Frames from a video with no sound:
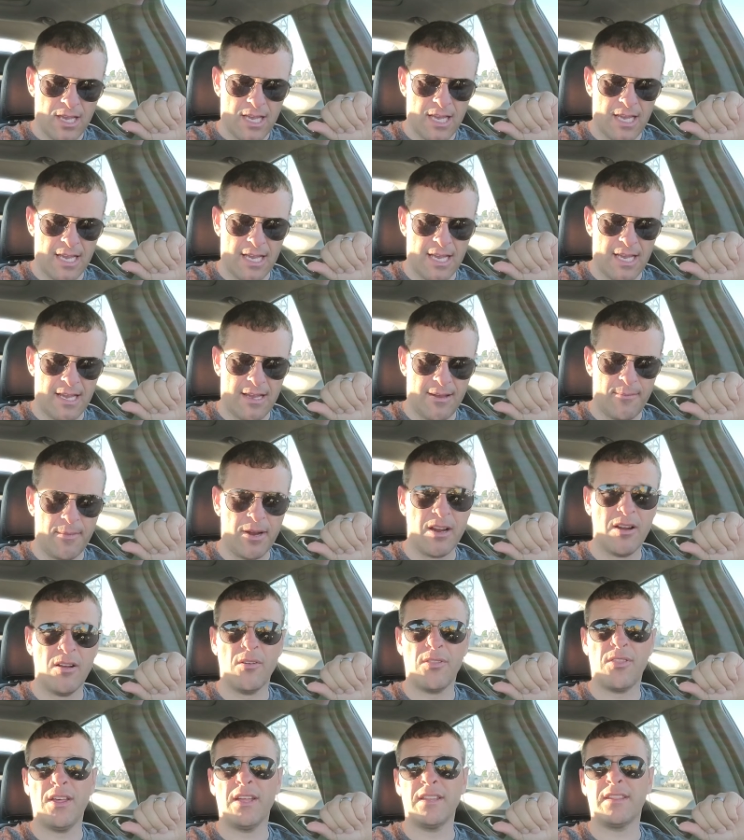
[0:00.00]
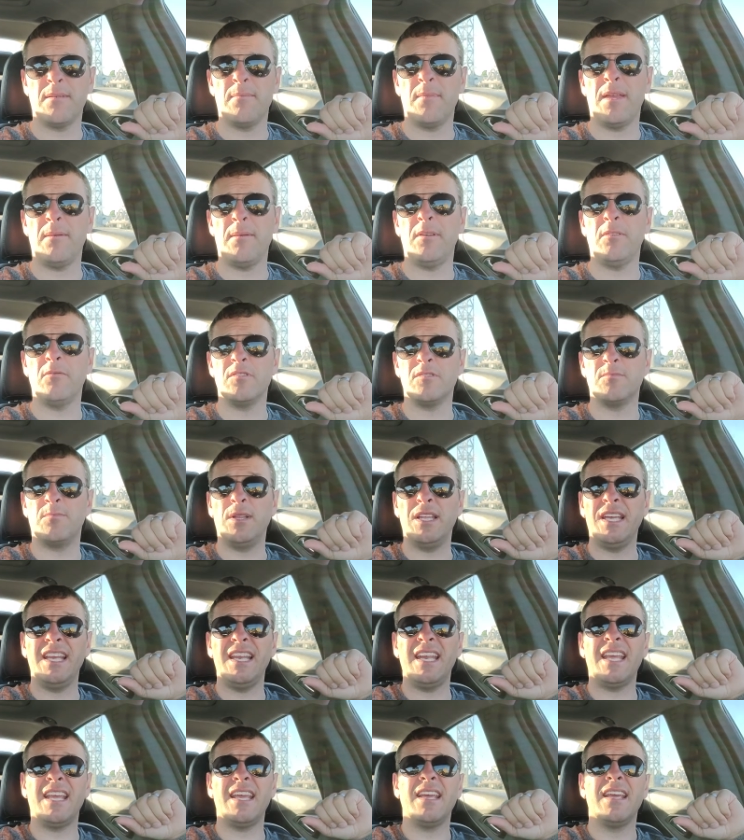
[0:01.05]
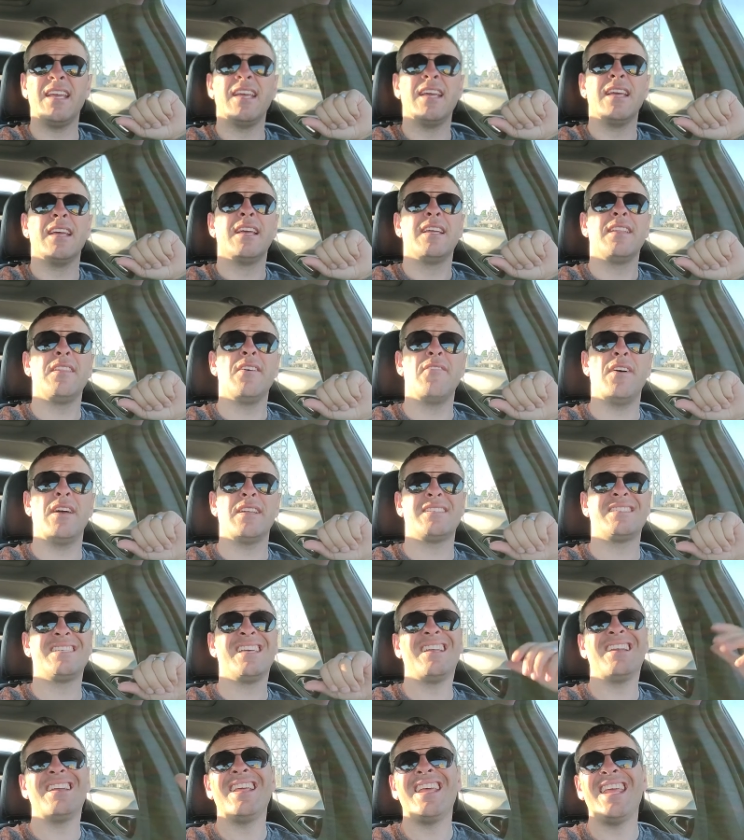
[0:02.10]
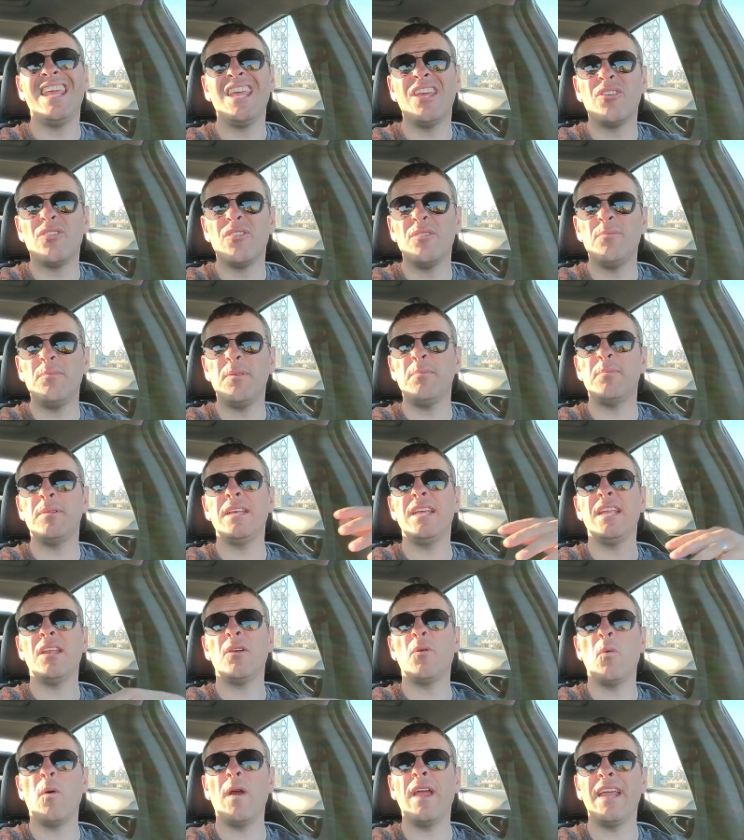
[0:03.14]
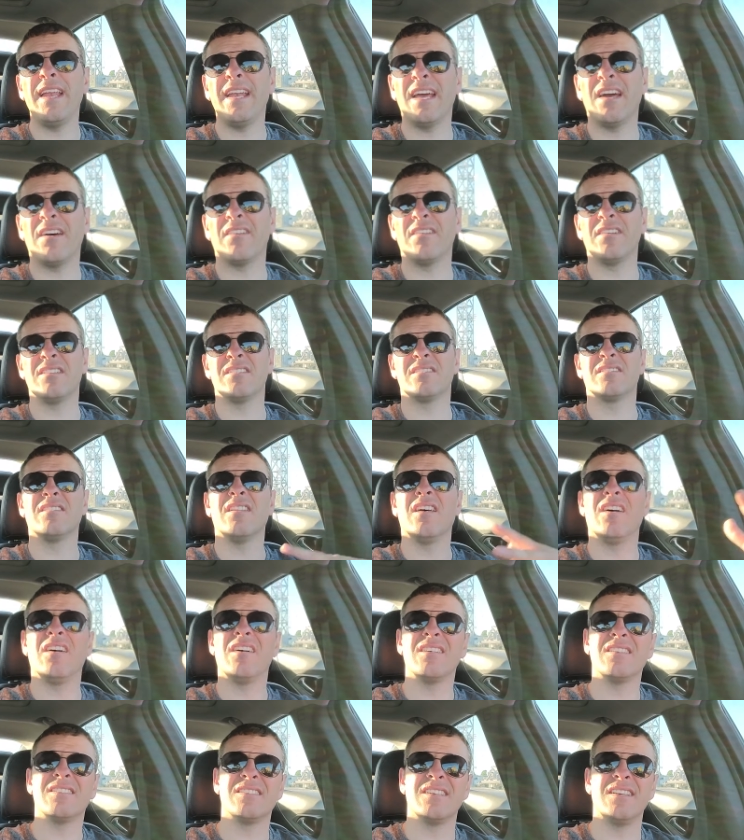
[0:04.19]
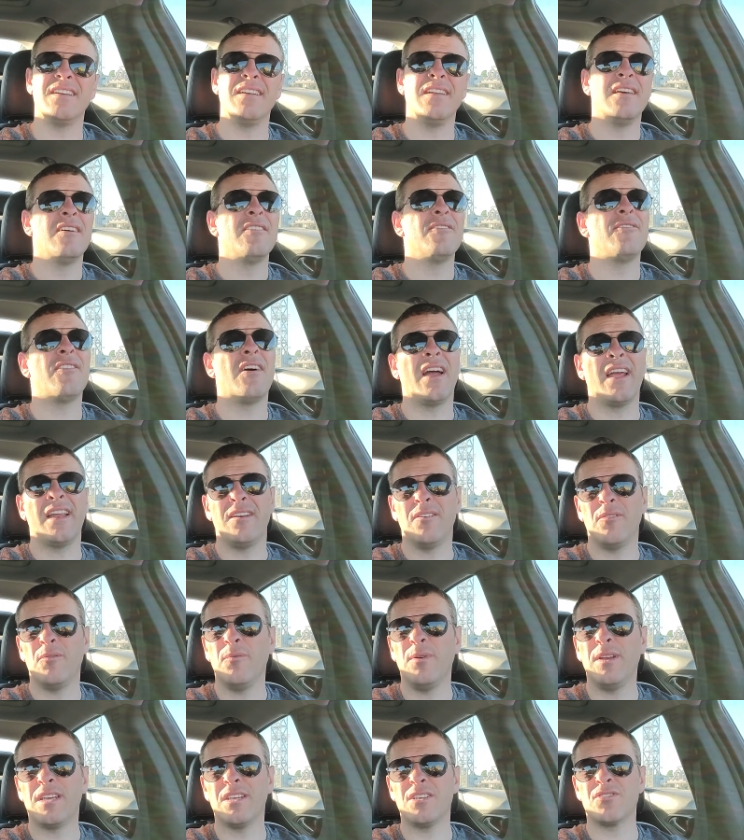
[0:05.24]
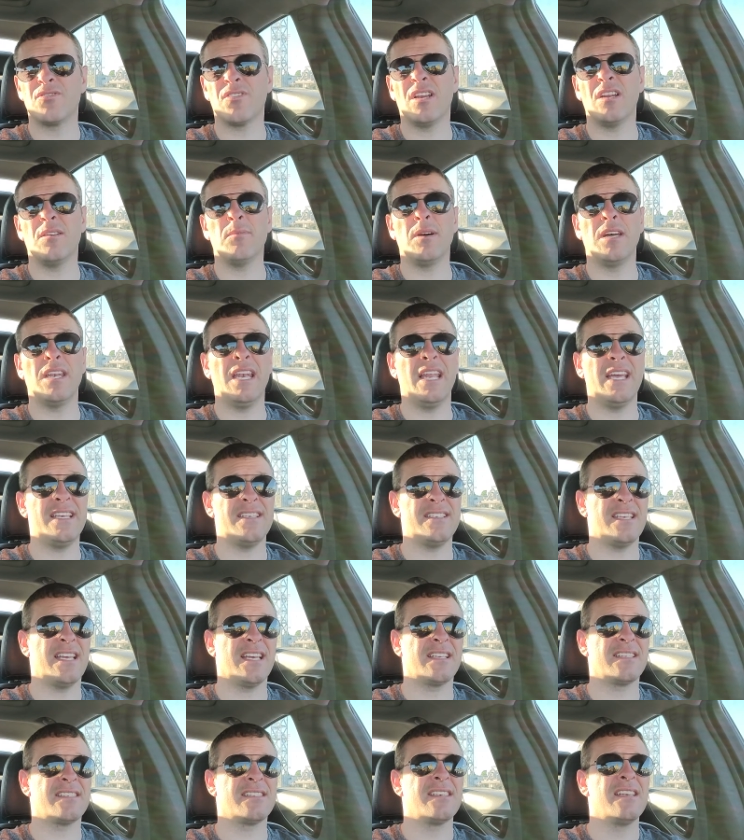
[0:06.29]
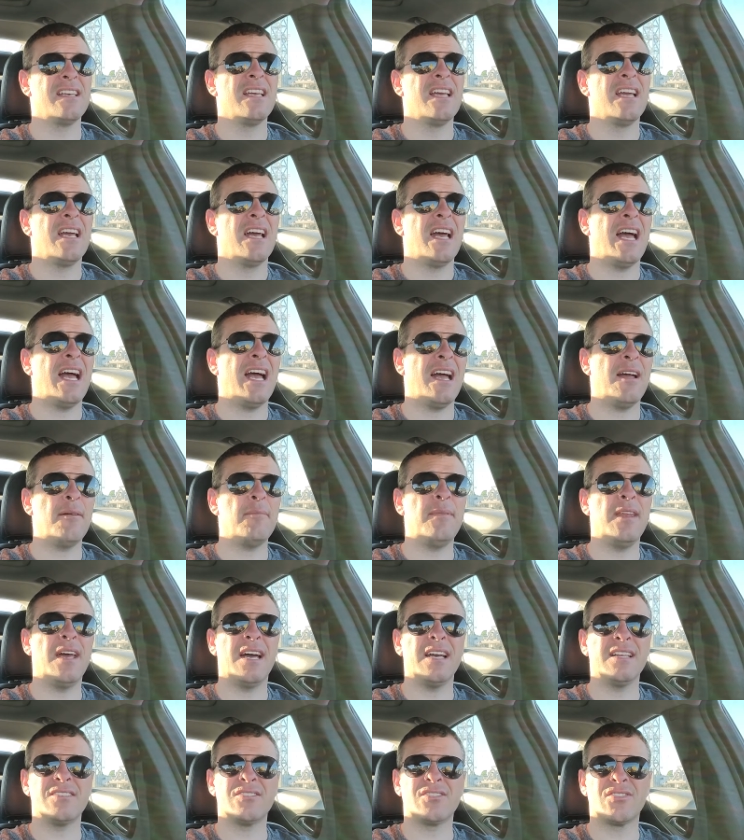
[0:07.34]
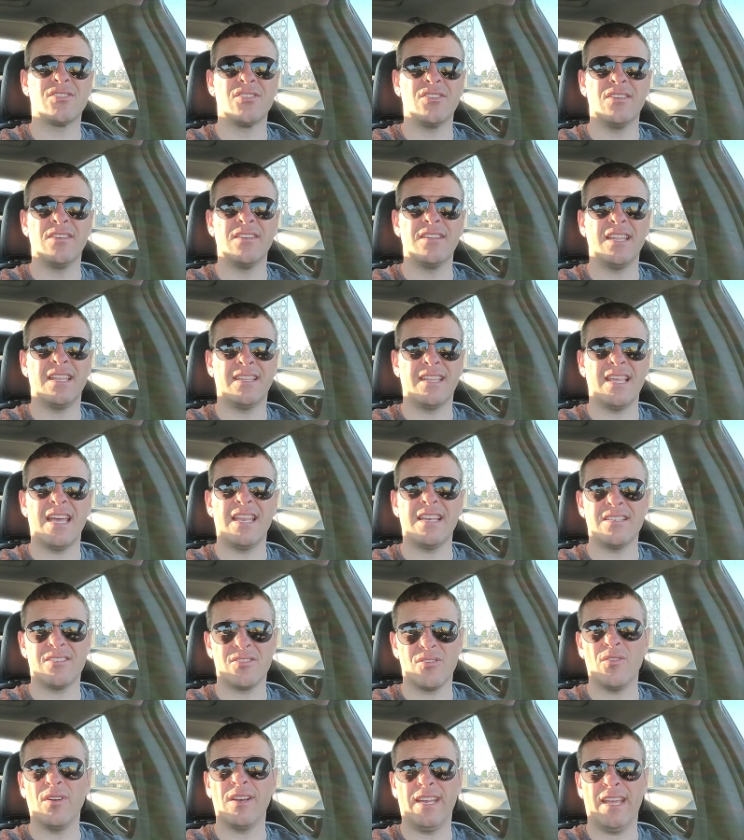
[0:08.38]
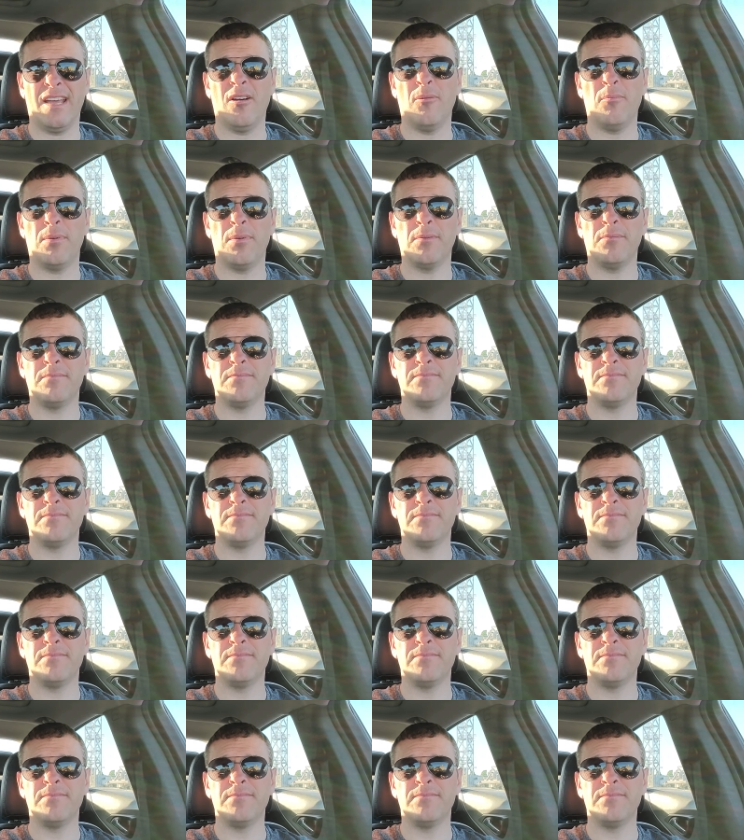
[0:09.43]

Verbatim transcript: Uh, Mario thought that maybe he was bleeding. The vet said he could be bleeding way down in his lungs, and fine, we can train him on Lasix. I'm not certain that that is going to help.